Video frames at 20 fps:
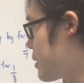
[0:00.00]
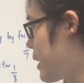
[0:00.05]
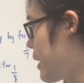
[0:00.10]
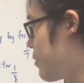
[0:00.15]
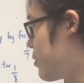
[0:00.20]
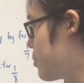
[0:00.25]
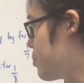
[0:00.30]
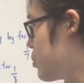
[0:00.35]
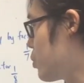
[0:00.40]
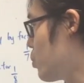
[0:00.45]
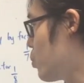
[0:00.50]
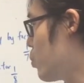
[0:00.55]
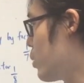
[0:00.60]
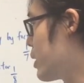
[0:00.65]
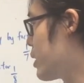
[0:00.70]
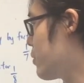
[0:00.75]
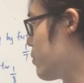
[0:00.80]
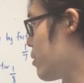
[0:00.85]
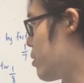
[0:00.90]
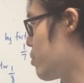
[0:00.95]
I have to put
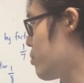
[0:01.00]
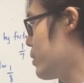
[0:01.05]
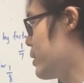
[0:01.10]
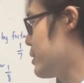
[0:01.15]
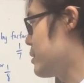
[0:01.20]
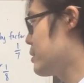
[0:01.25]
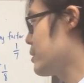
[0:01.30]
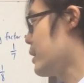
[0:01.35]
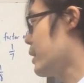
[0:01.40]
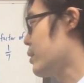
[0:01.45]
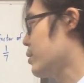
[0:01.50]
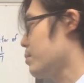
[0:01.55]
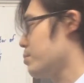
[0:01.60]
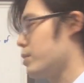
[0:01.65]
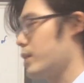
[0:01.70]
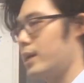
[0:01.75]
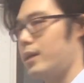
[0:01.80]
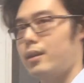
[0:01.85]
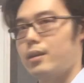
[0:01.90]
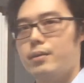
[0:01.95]
1 over 3 inside the
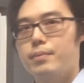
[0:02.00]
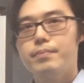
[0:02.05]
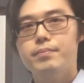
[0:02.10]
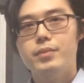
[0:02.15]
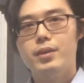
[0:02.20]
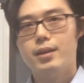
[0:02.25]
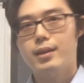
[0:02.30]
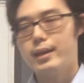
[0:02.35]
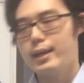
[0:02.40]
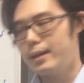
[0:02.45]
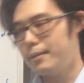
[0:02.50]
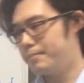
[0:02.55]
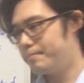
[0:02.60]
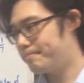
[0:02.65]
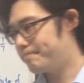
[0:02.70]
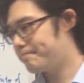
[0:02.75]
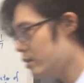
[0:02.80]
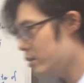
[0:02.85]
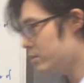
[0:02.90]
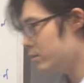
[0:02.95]
bracket. Okay,
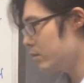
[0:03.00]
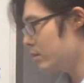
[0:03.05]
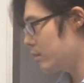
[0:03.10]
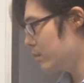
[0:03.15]
so